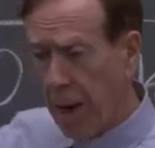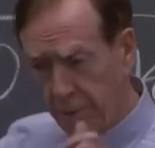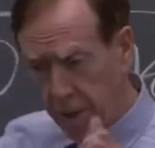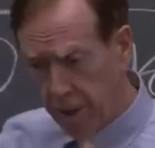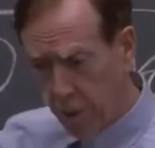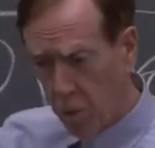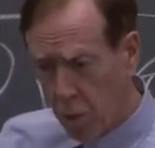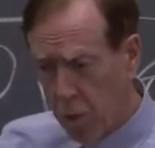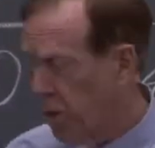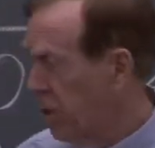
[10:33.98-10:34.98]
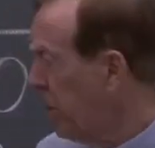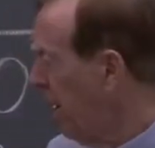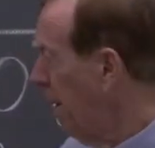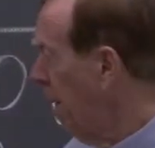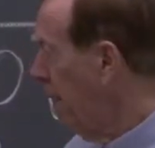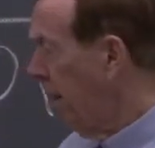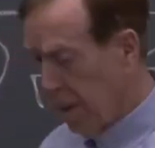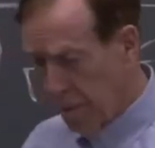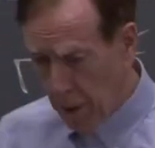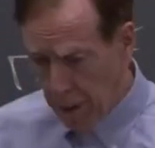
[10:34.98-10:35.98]
I've got the roots.
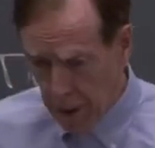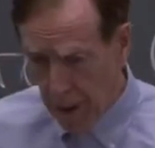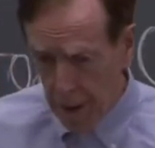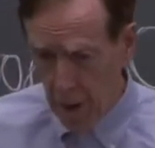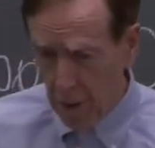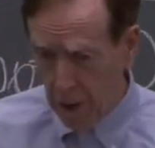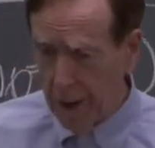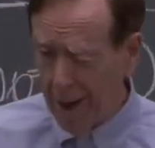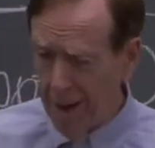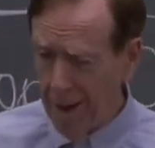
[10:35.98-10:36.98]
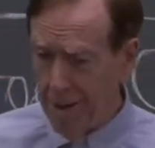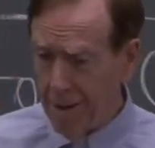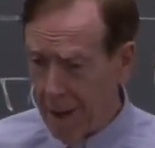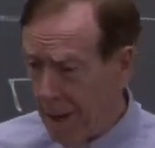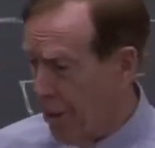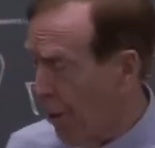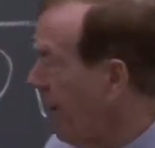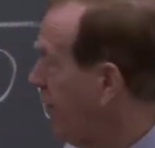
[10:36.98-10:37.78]
Only either